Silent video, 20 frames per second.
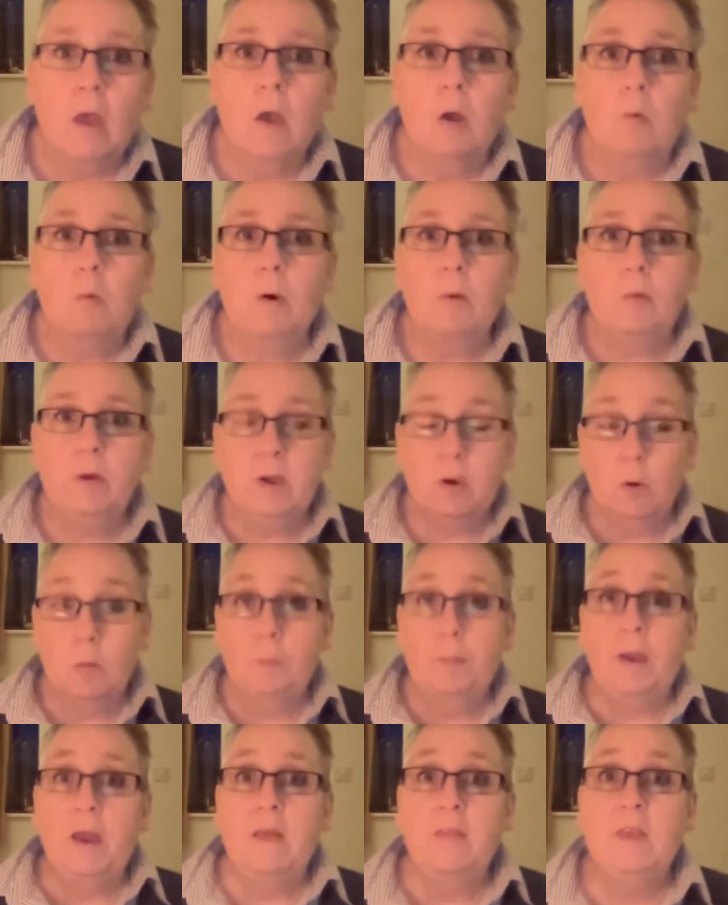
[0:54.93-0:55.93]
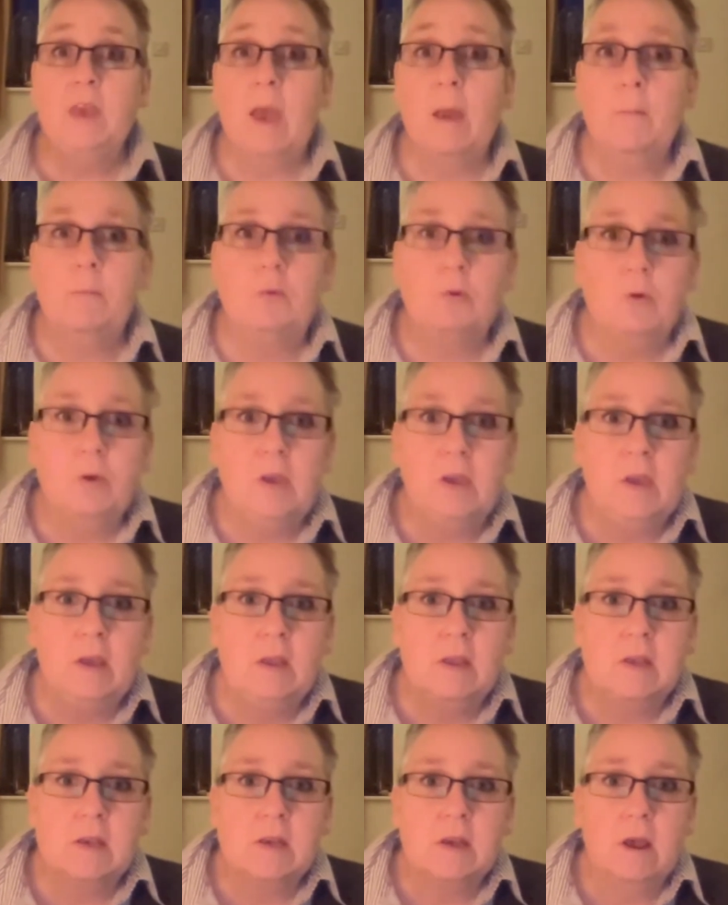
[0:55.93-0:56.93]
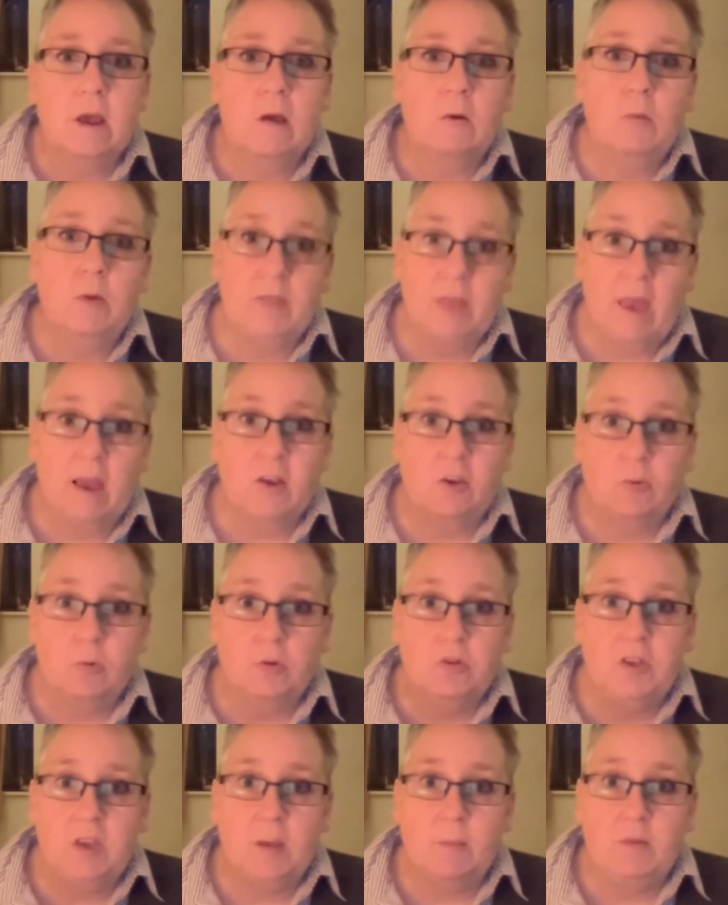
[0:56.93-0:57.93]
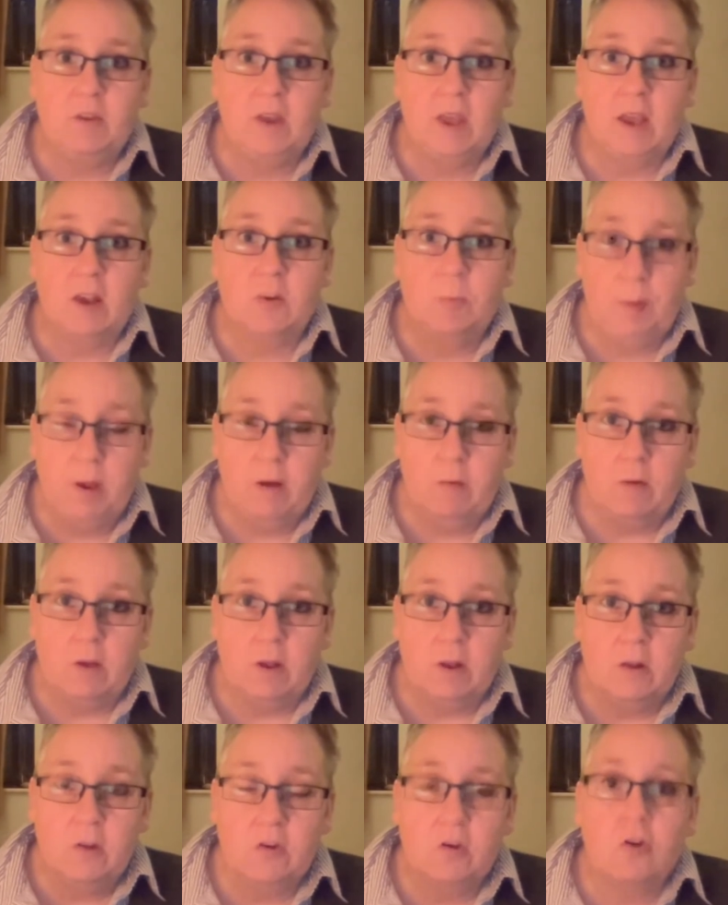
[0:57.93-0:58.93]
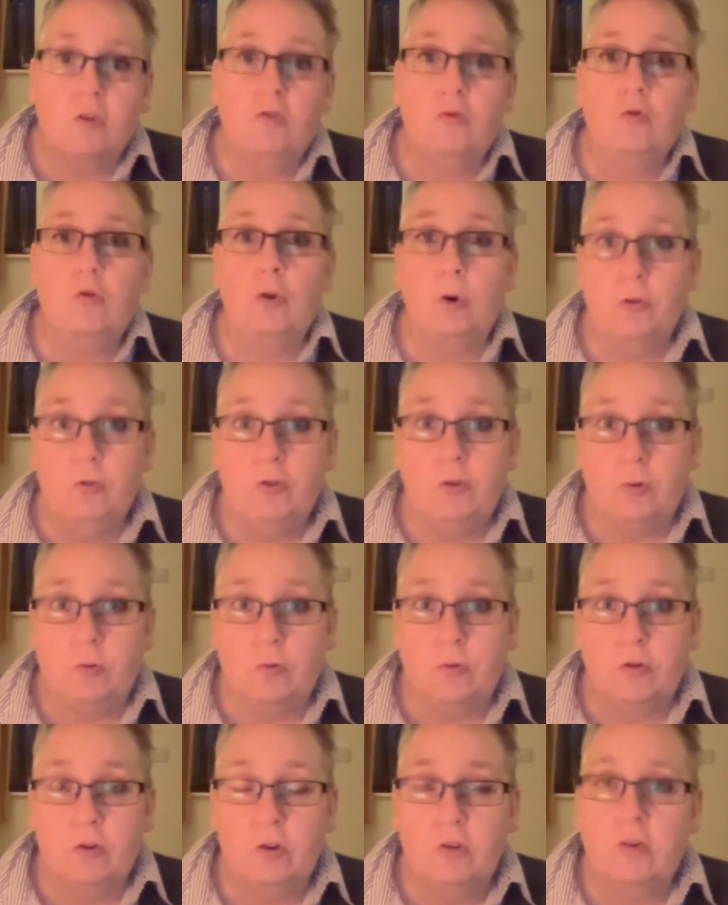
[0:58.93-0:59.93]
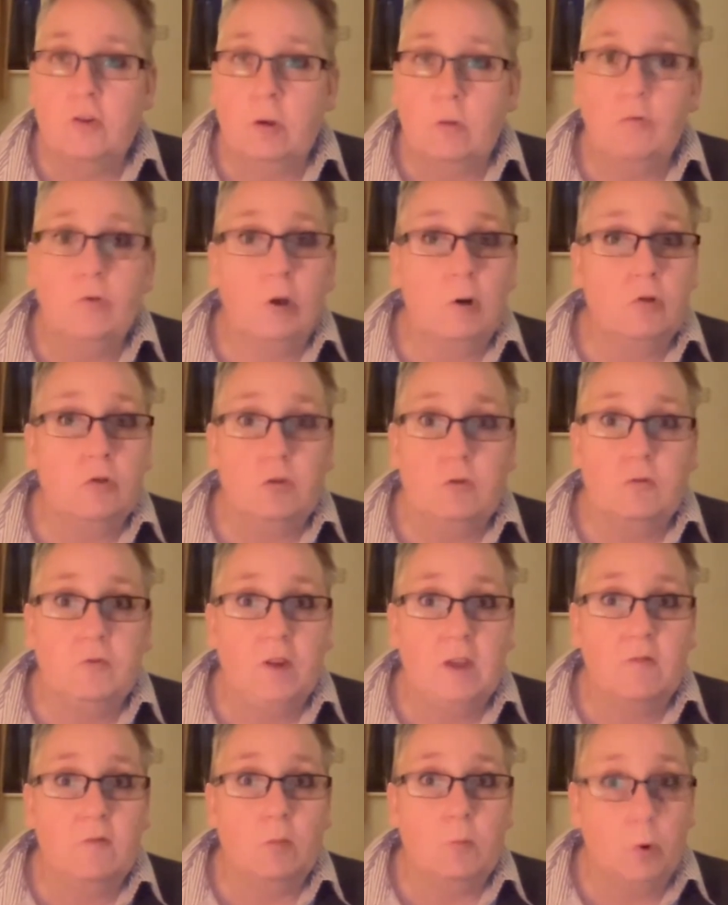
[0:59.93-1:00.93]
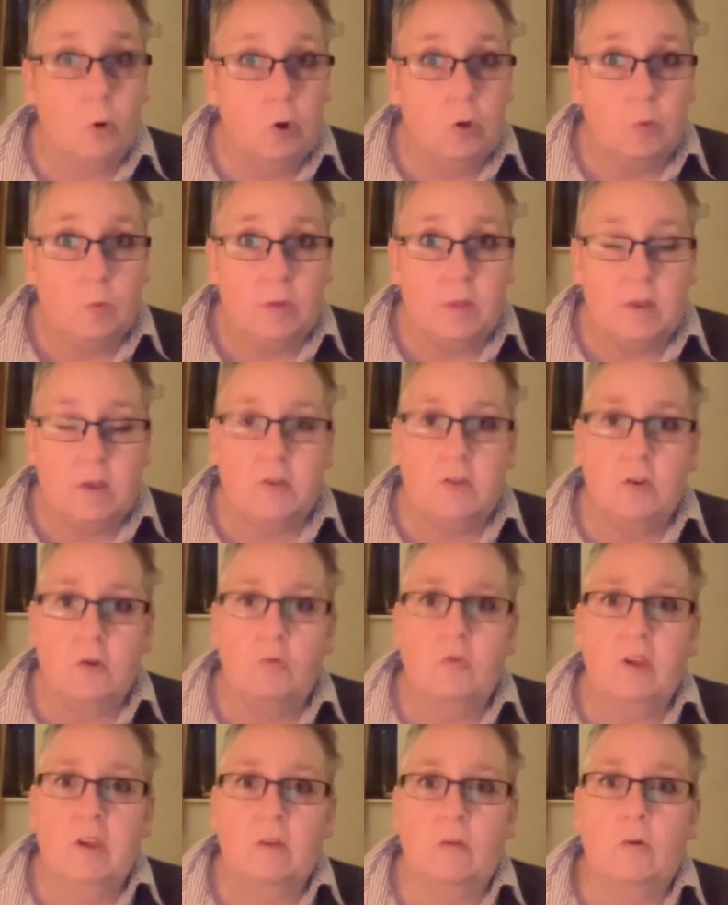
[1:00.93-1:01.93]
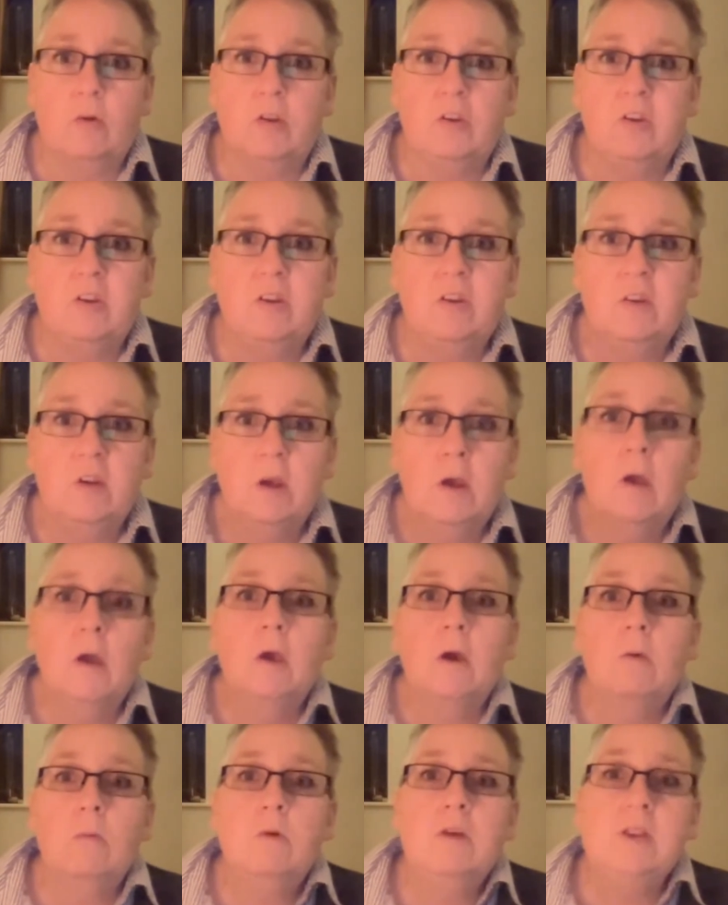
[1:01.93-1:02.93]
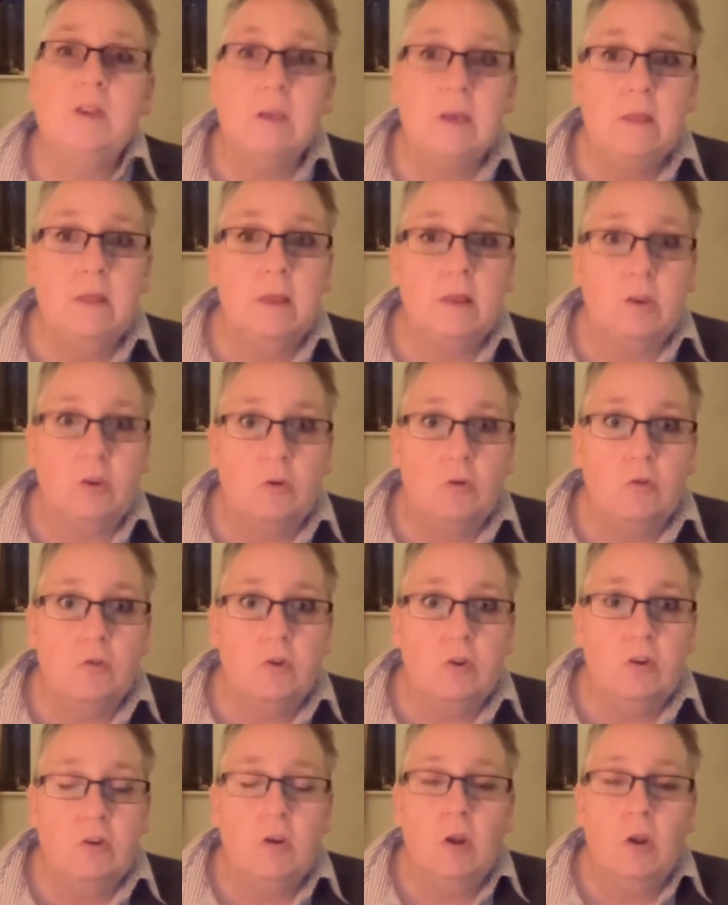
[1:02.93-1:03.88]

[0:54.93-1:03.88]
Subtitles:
When we compare the employees with actual DMT experience to non-users, so those who've never worked with these new technologies, we see that users